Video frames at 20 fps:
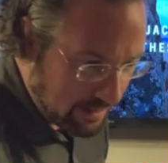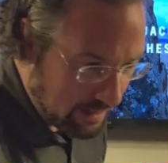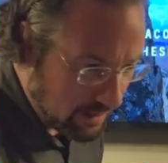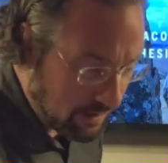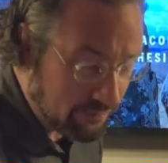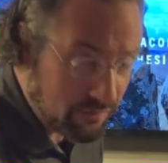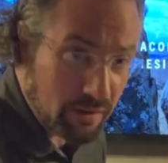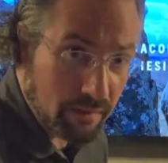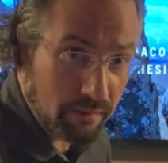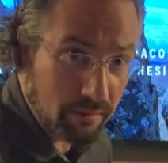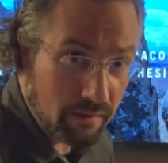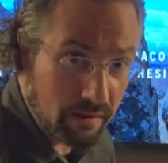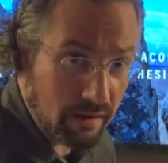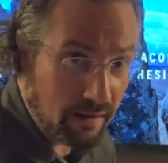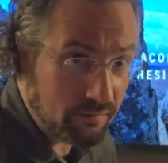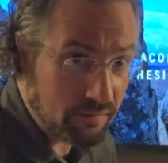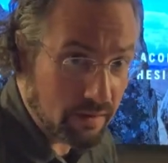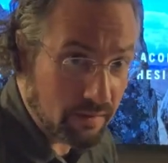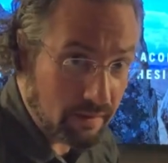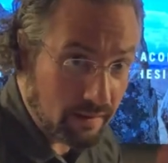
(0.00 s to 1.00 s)
you have
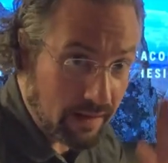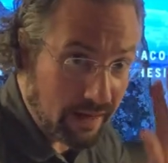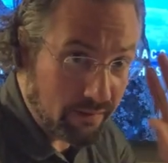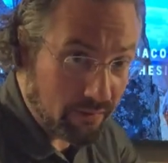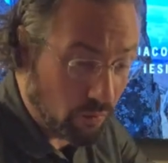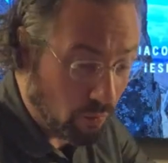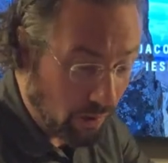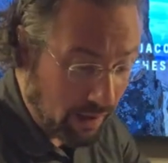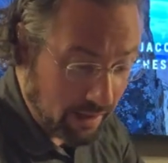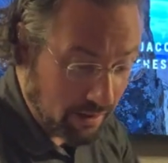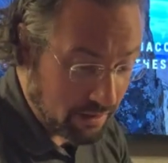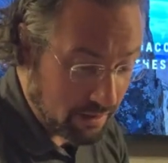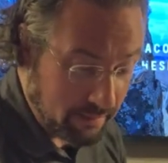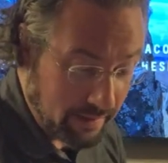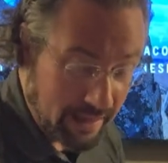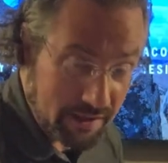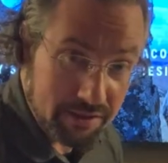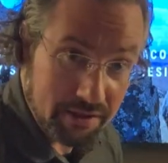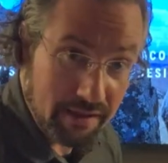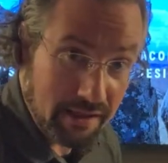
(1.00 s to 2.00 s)
to have a wild
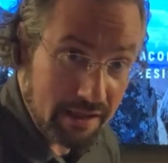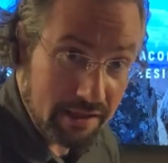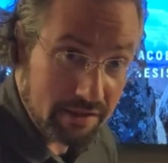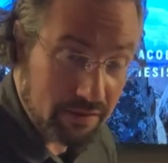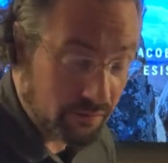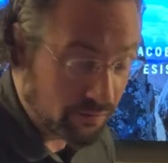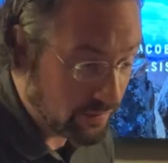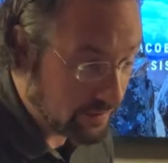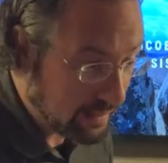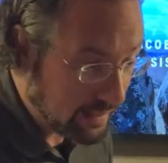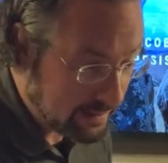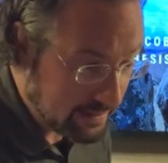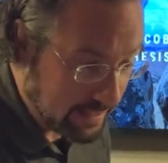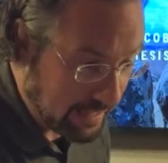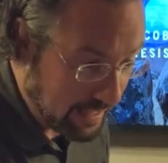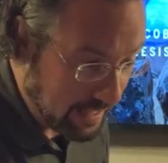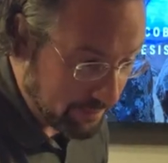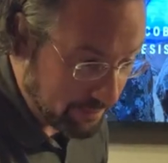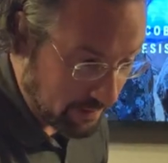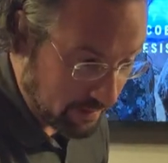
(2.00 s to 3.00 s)
imagination for that to
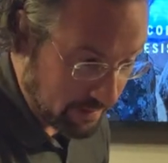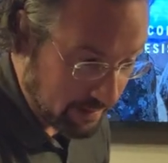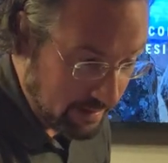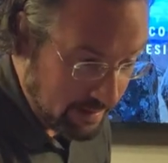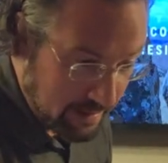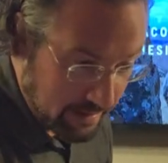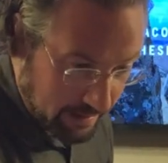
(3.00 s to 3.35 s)
happen.